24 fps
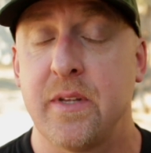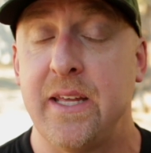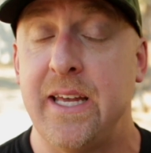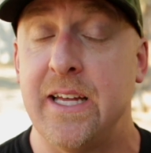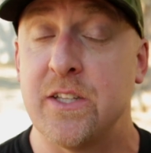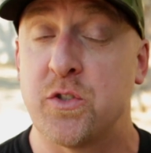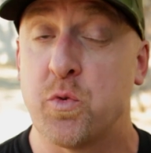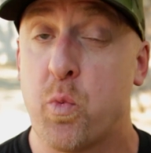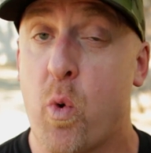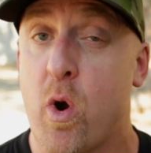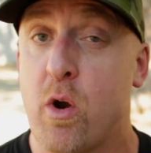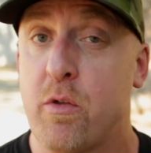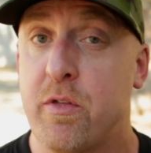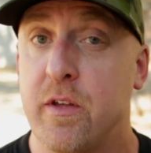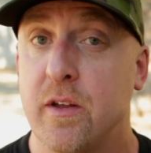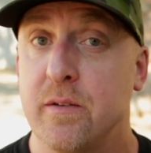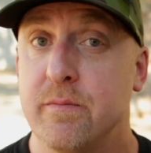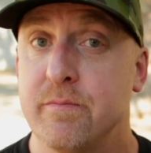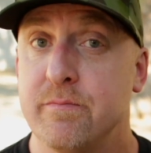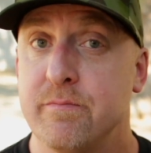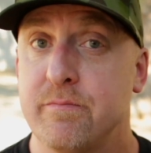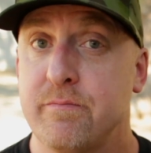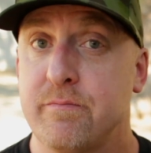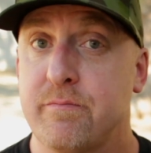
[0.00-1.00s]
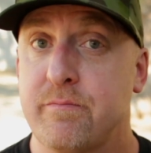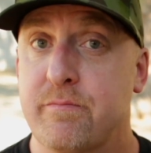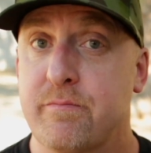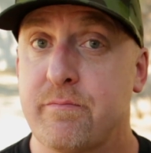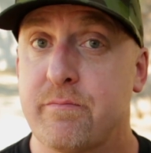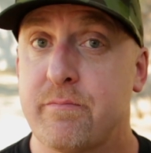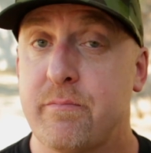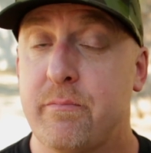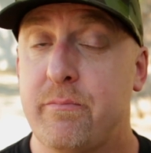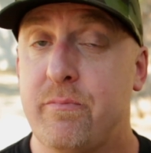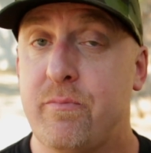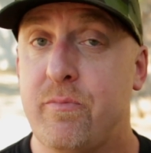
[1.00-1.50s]
it's worth it.
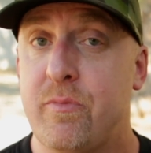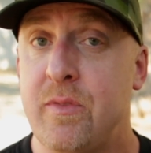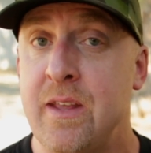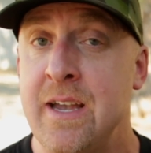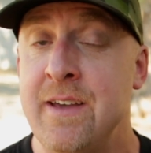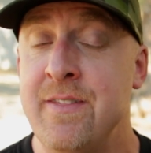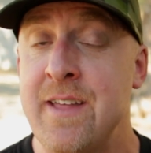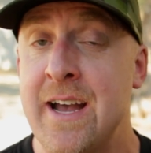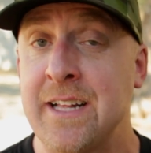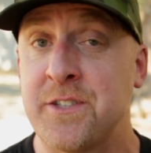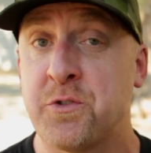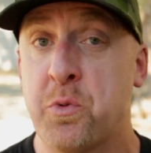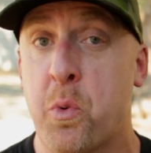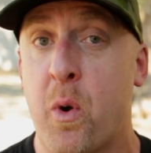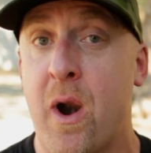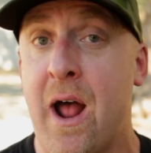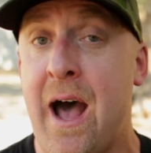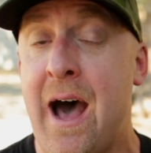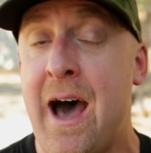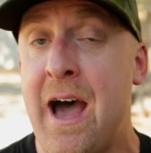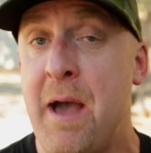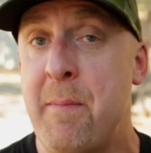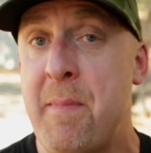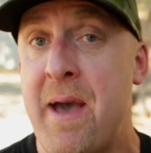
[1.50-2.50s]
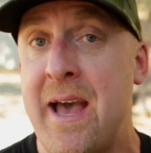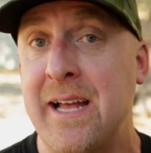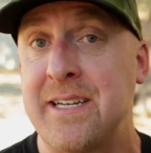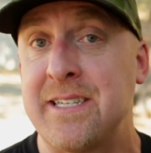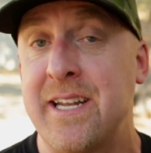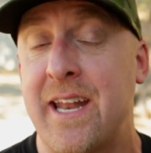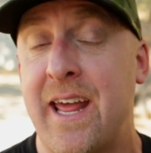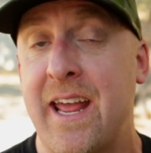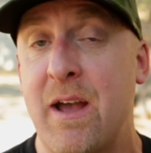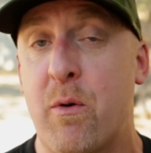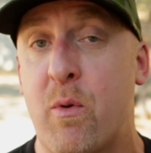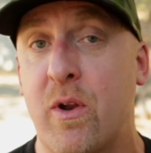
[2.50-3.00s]
And that's where I'm at
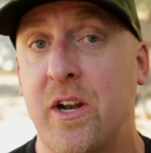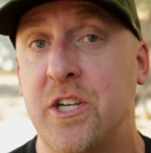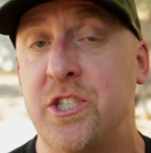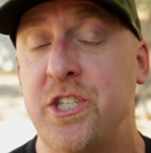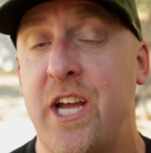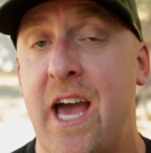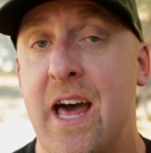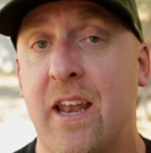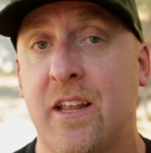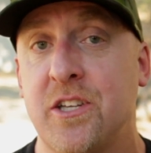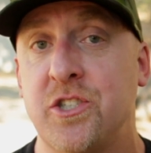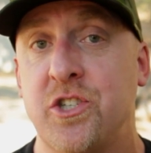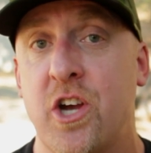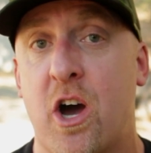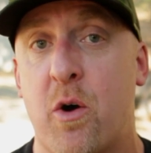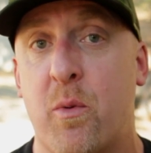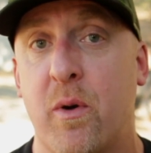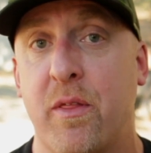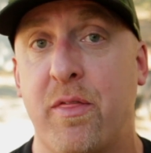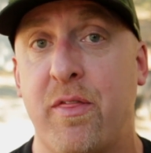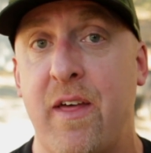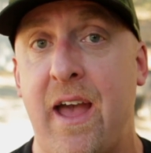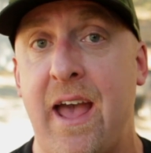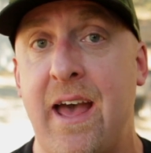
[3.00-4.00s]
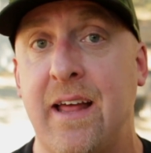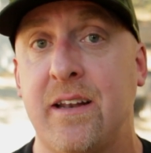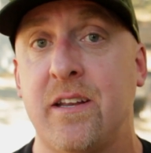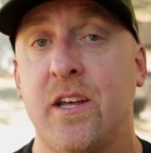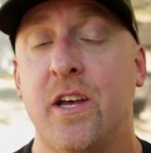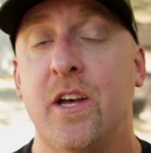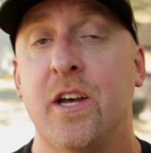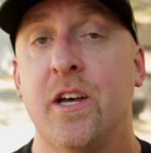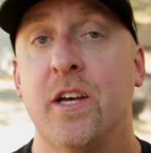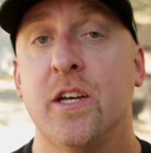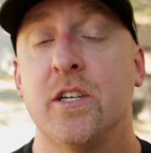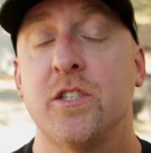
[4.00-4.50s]
today. I want to challenge y'all with that,
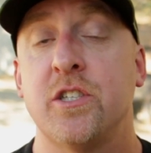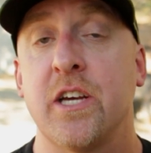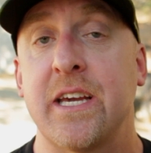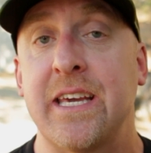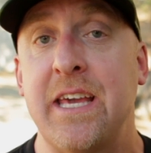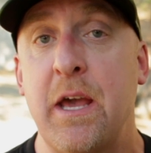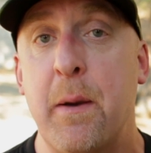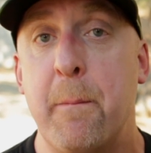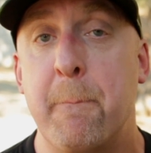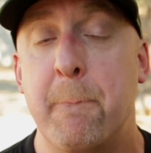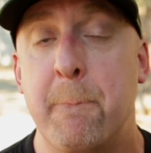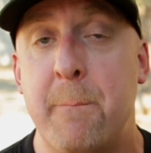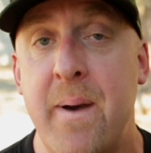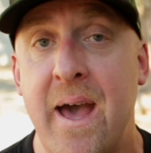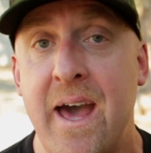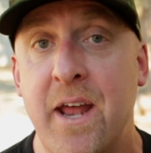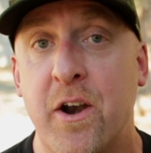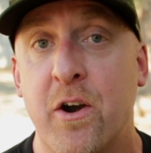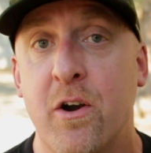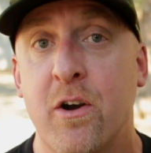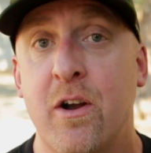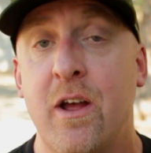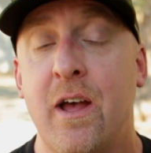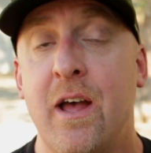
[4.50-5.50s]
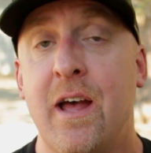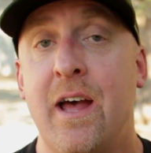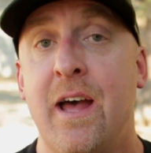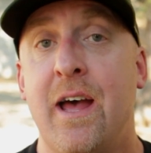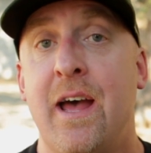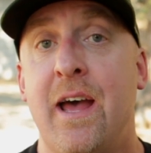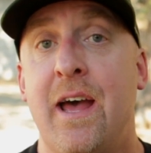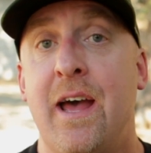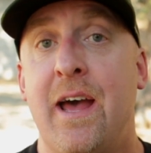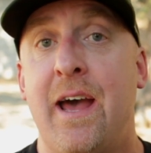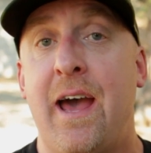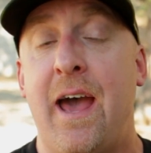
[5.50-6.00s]
to get better
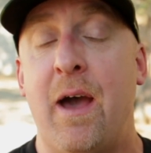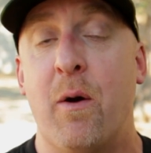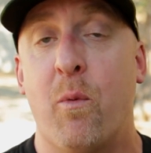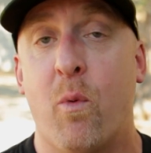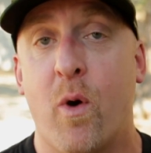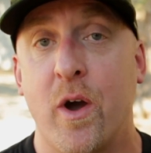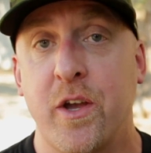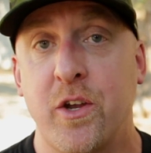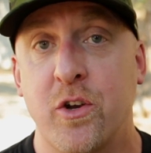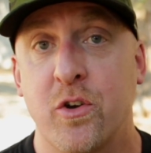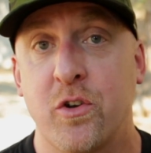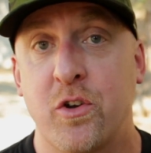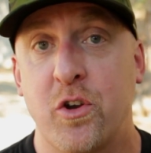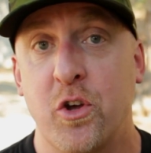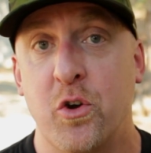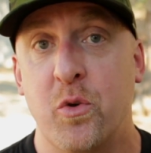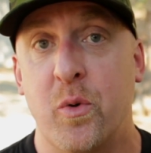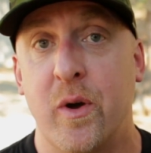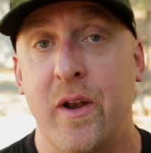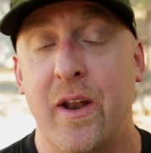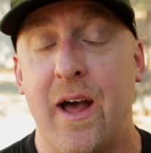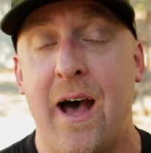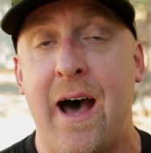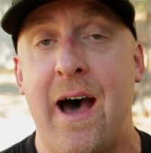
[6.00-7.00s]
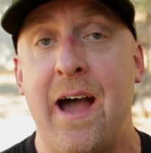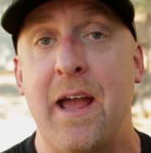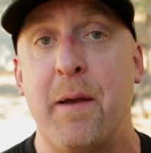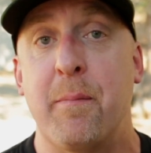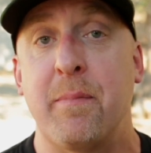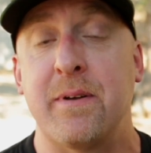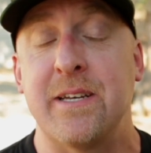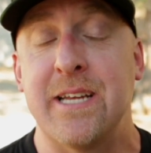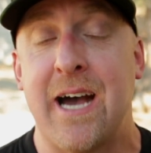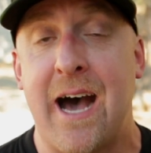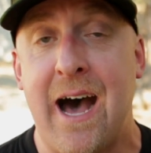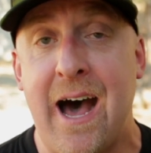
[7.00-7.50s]
at what you're doing. I
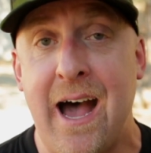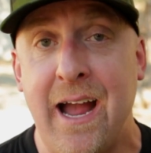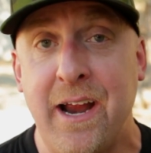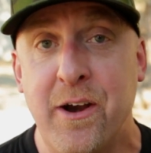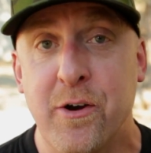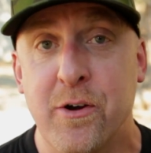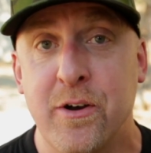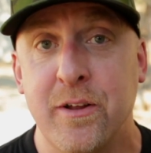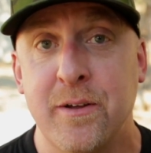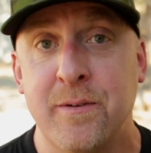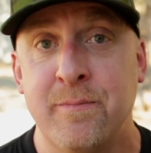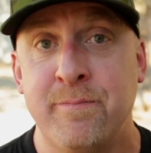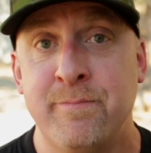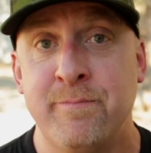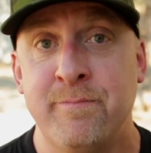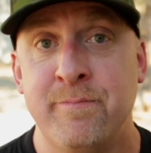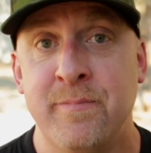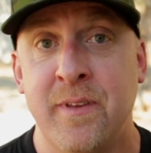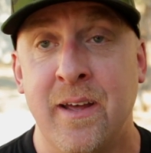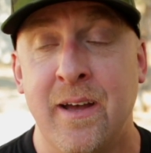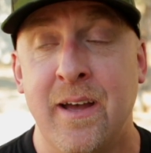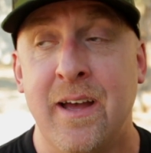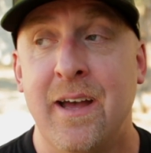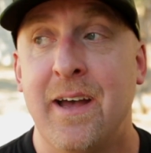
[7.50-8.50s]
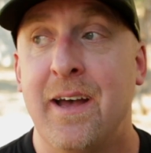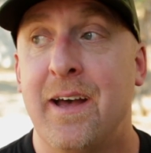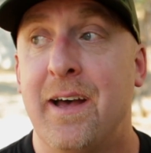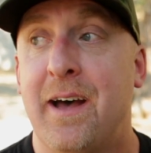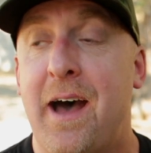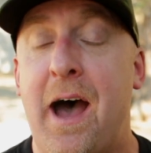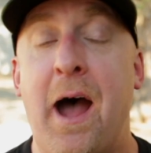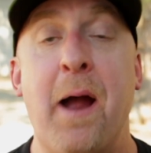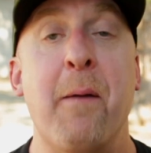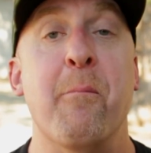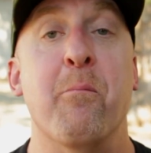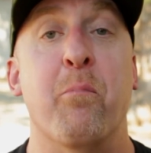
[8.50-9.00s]
am tired.
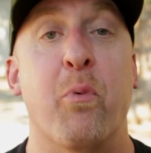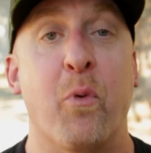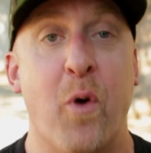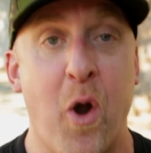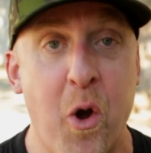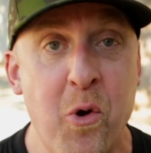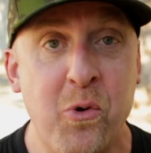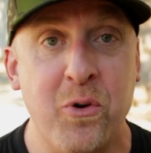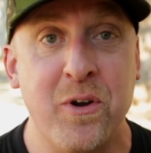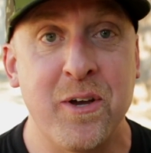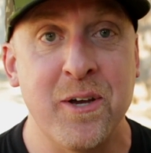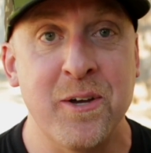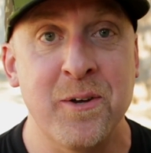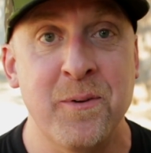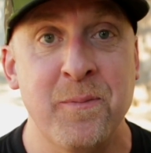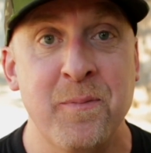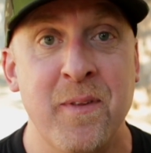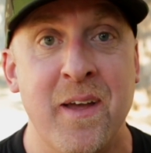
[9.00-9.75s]
I'm broke.